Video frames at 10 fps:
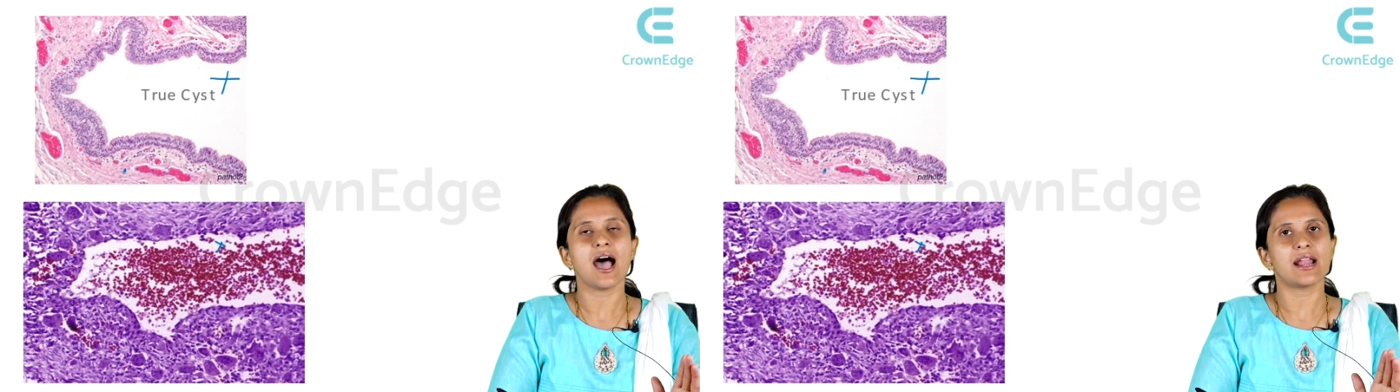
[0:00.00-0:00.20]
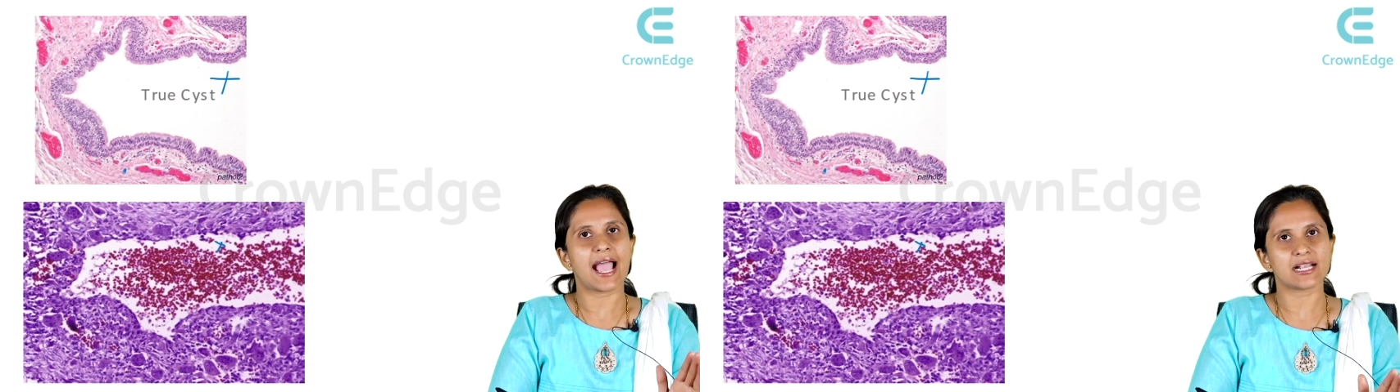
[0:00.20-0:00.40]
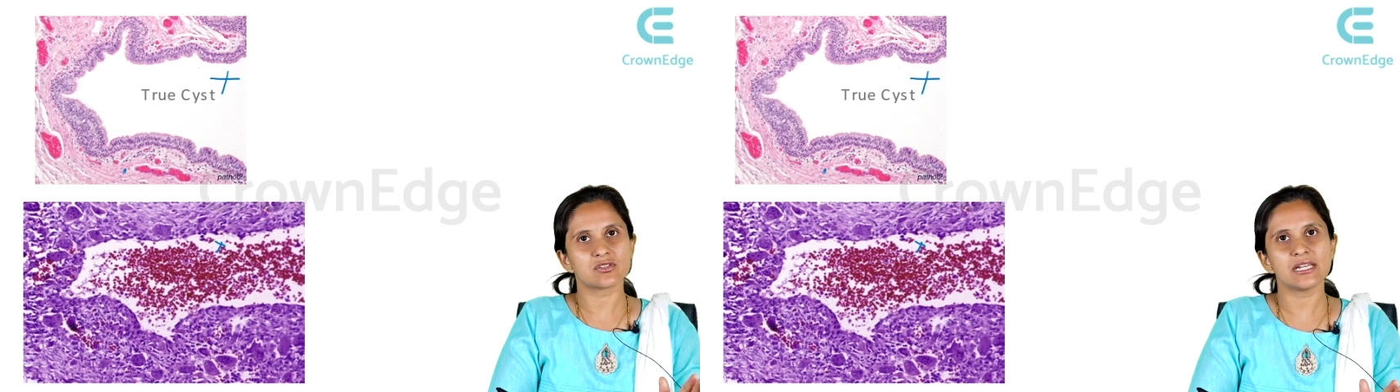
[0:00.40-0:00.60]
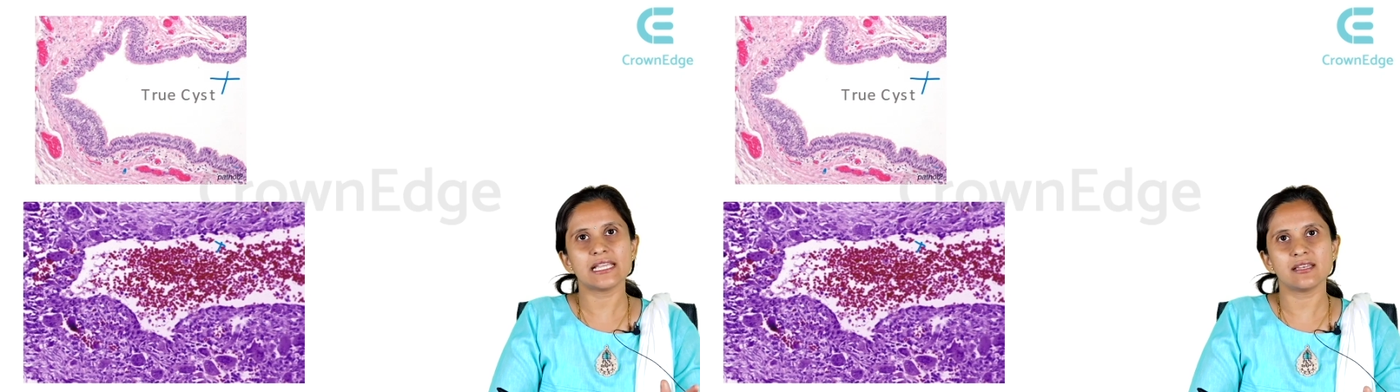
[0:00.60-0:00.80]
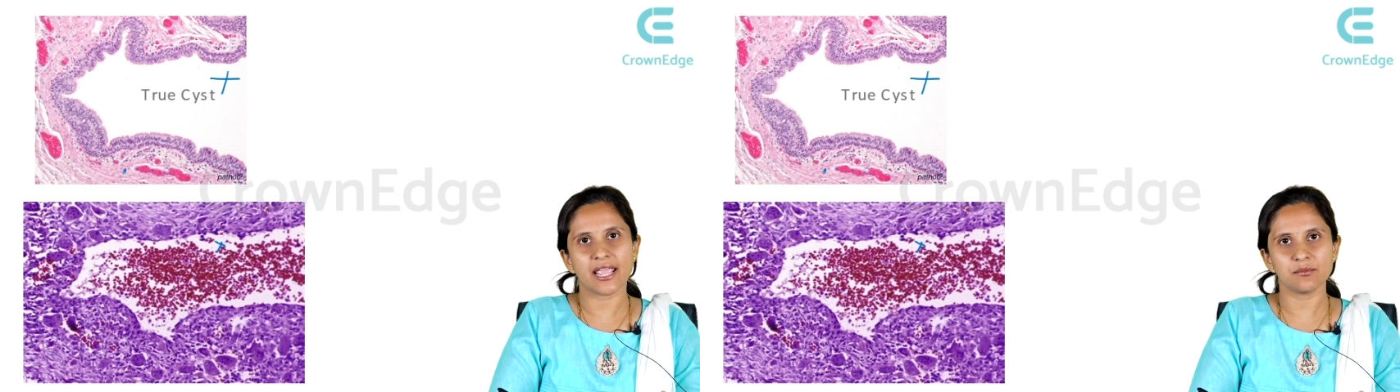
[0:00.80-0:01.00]
are
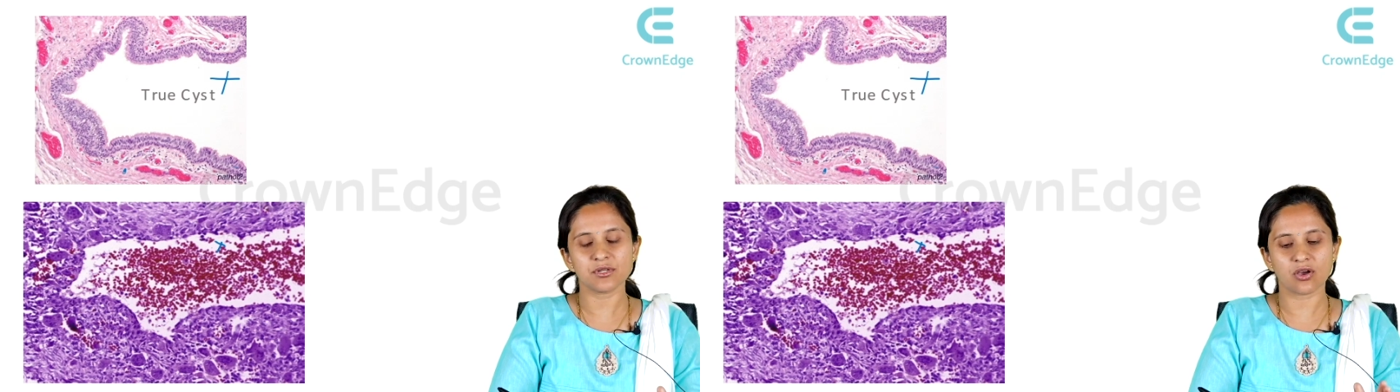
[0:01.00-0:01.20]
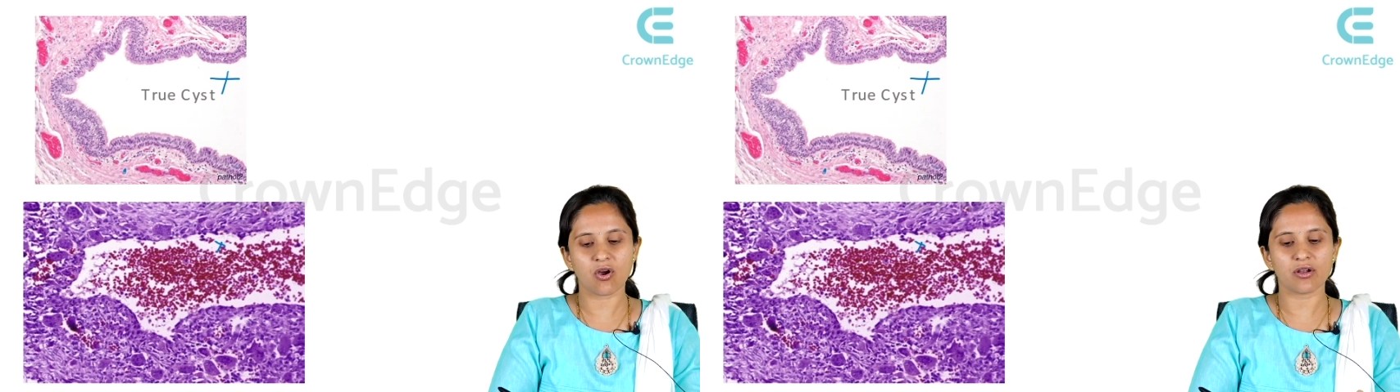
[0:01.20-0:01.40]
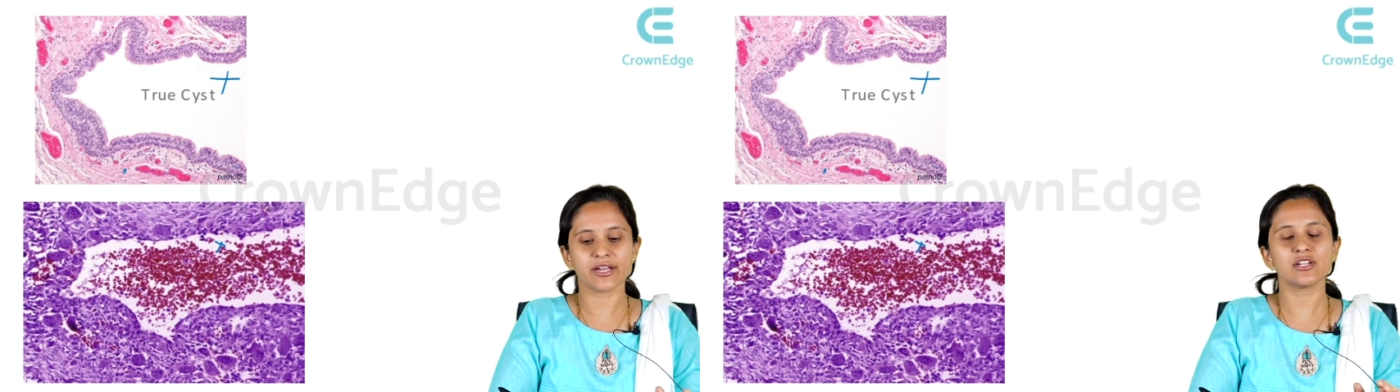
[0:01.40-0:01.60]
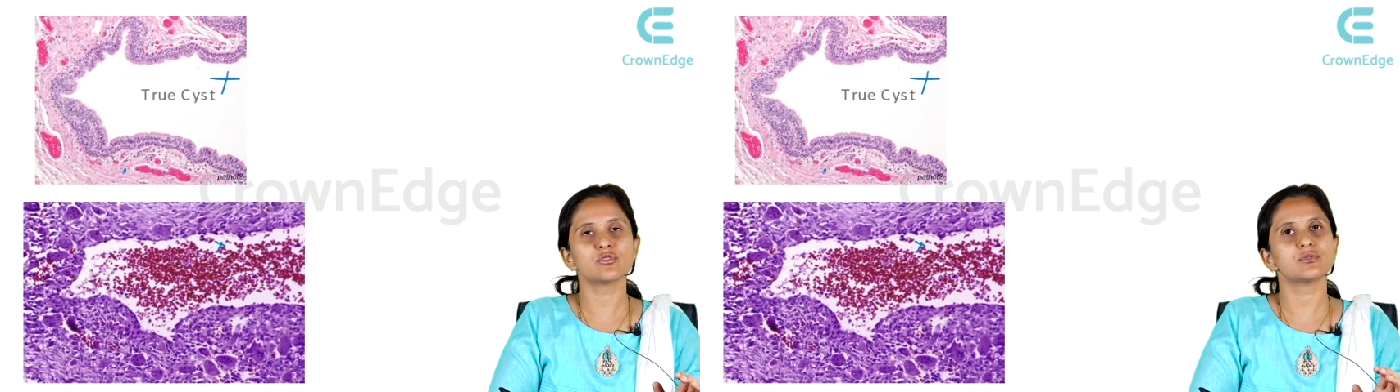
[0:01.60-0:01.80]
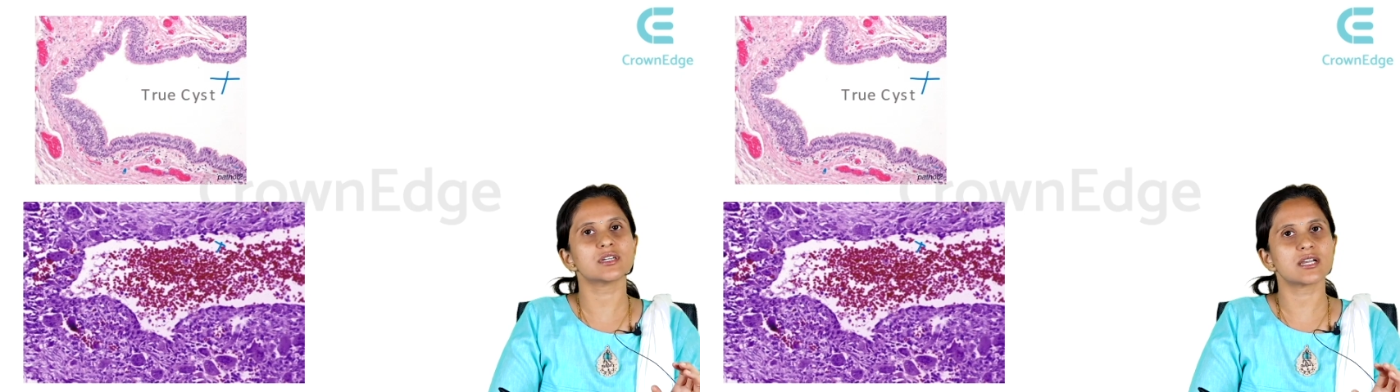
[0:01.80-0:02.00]
actually named
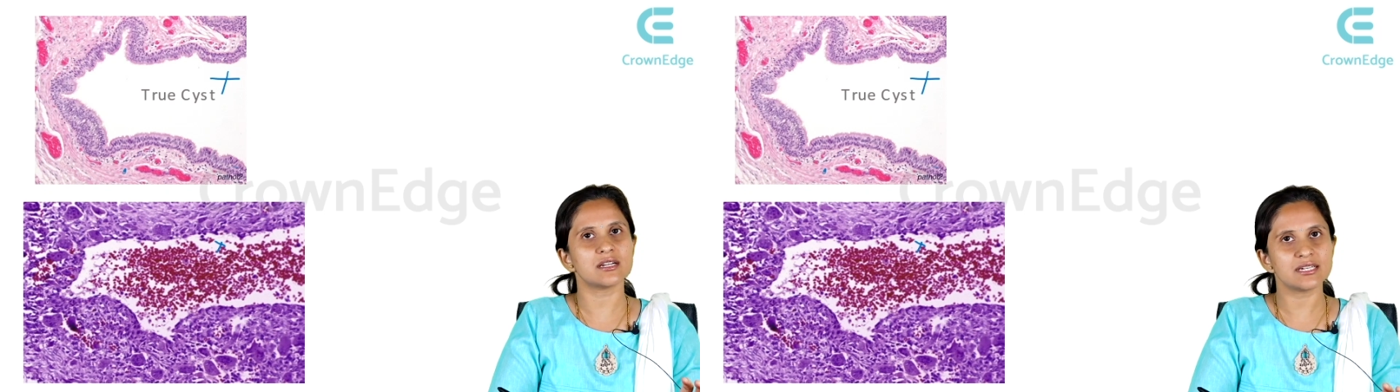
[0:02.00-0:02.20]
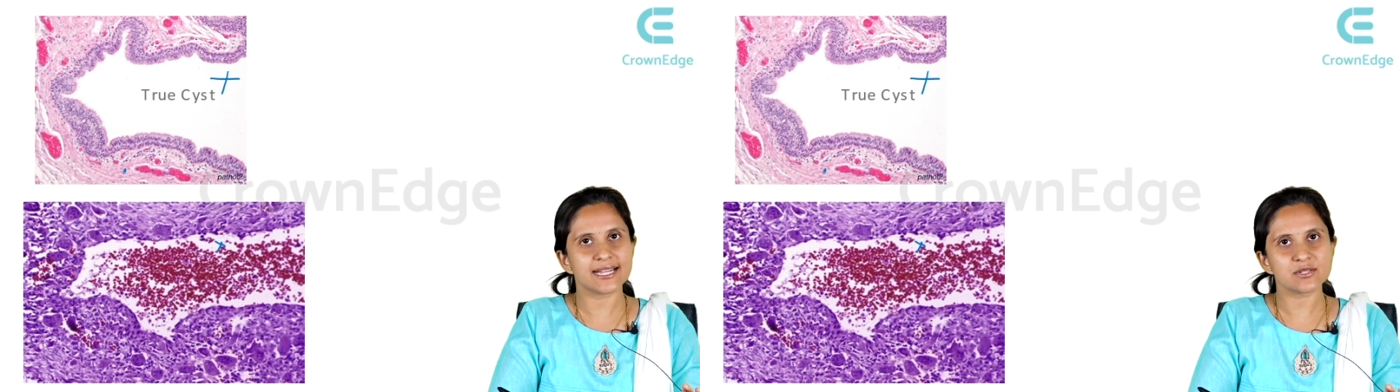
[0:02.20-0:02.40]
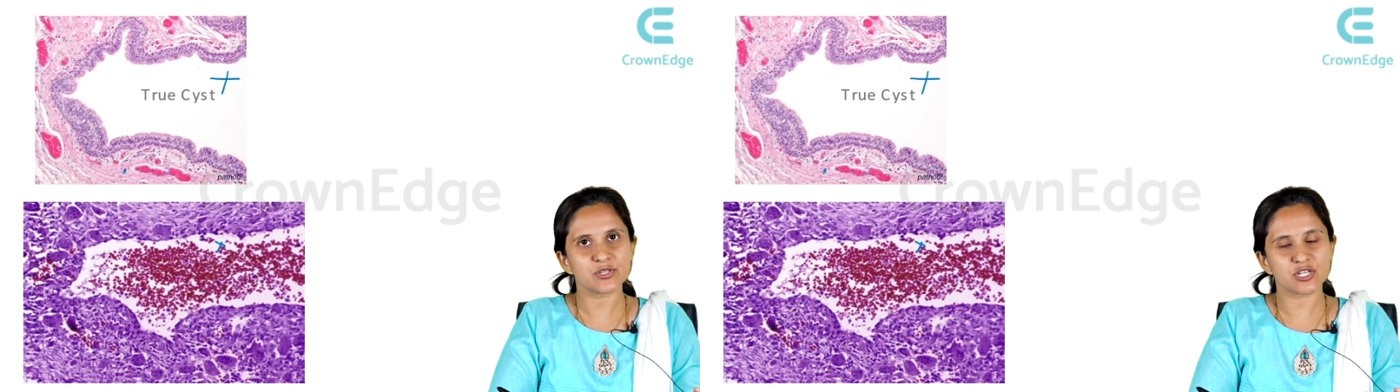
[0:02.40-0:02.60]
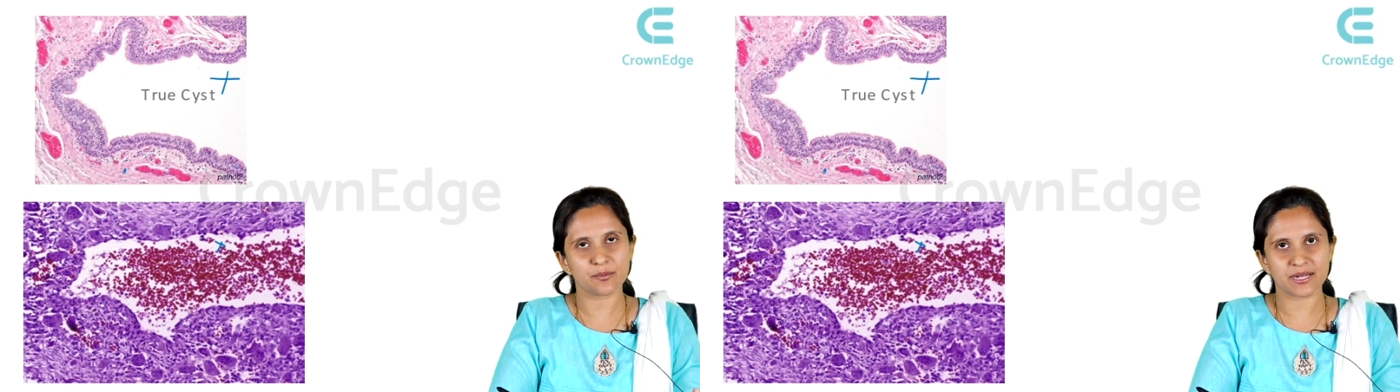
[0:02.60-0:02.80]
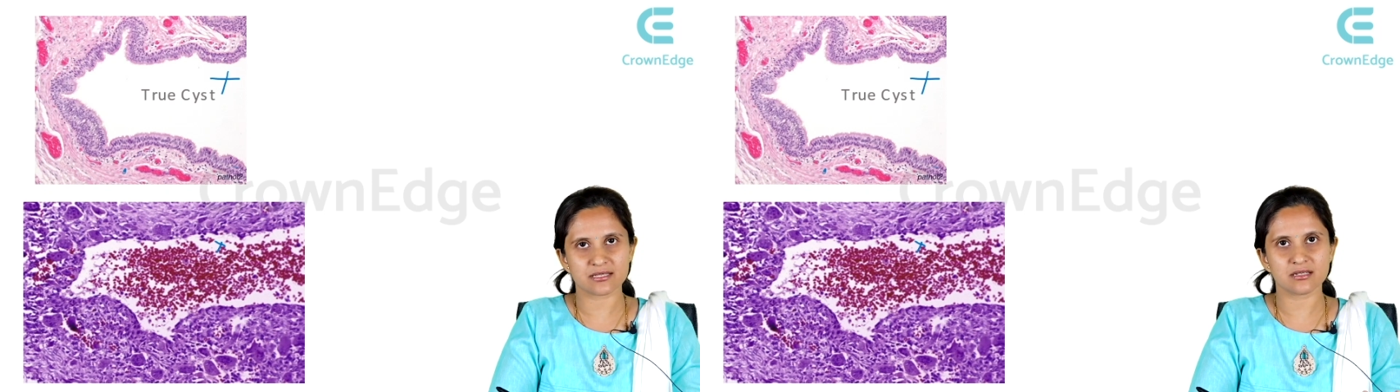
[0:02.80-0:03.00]
according to the contents which are
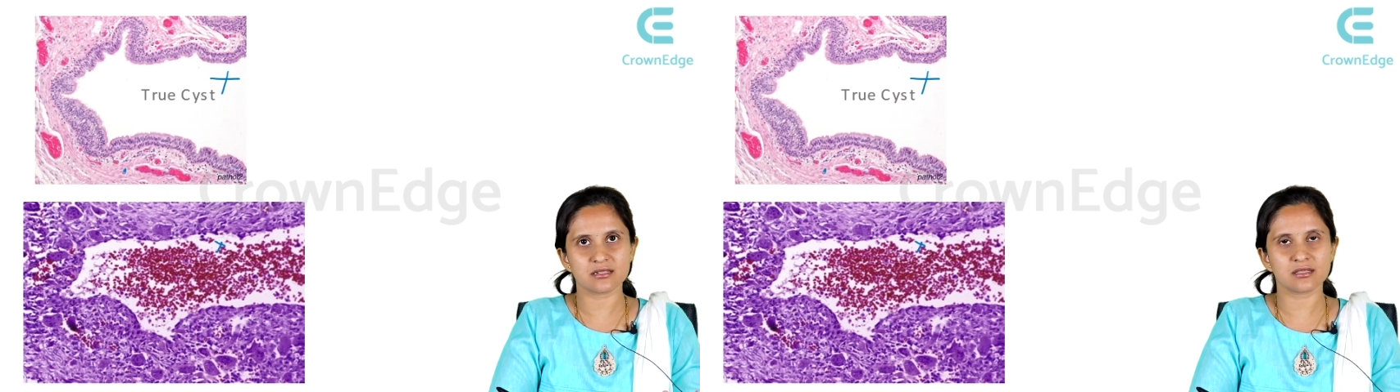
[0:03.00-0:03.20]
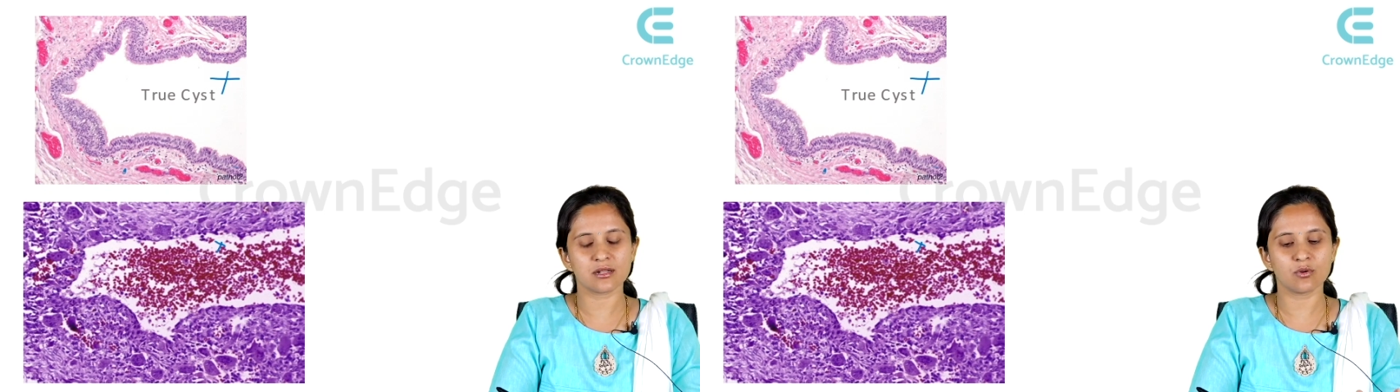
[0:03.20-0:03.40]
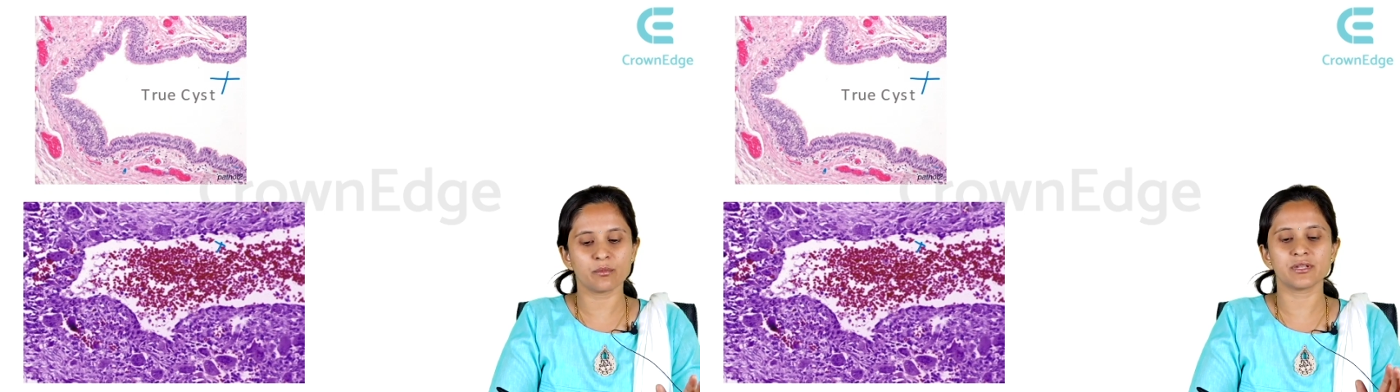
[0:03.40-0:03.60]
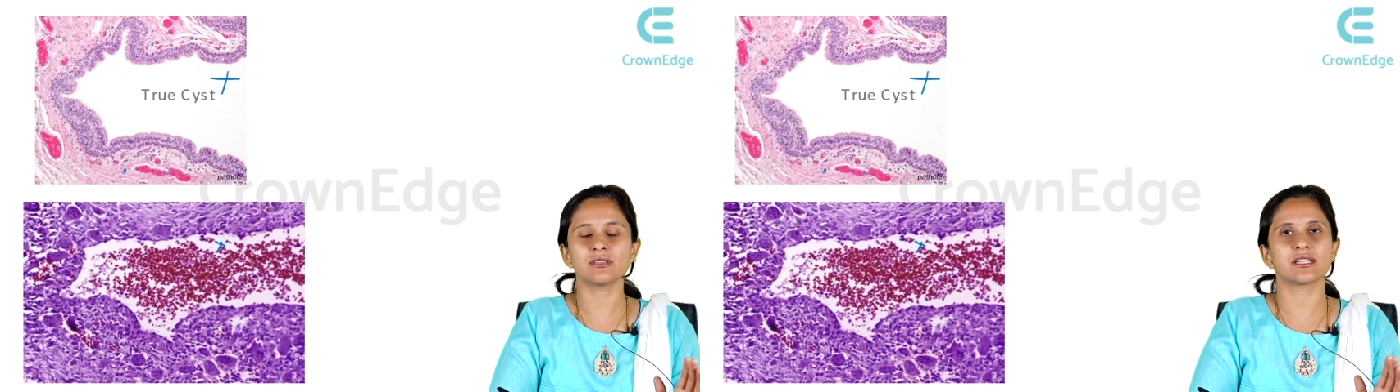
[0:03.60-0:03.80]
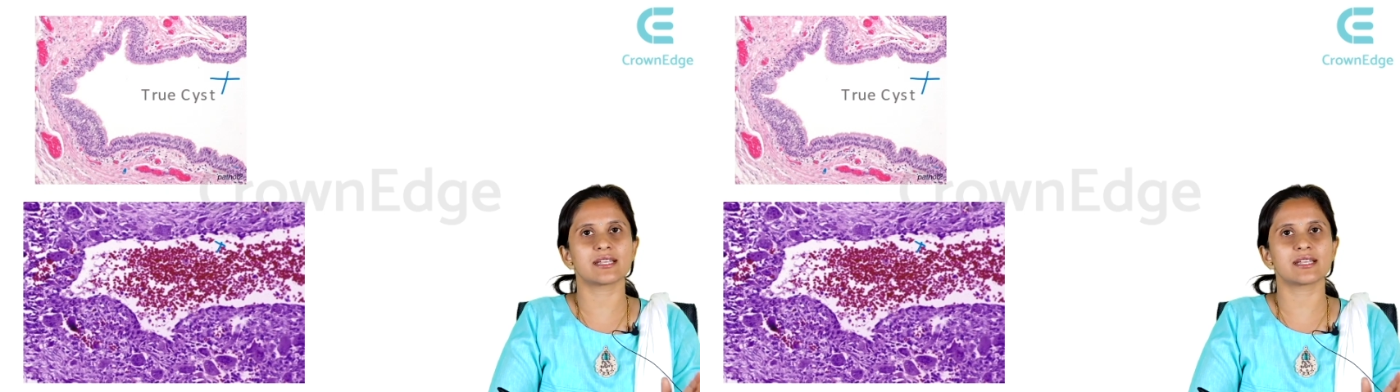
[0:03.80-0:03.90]
present in the lumen,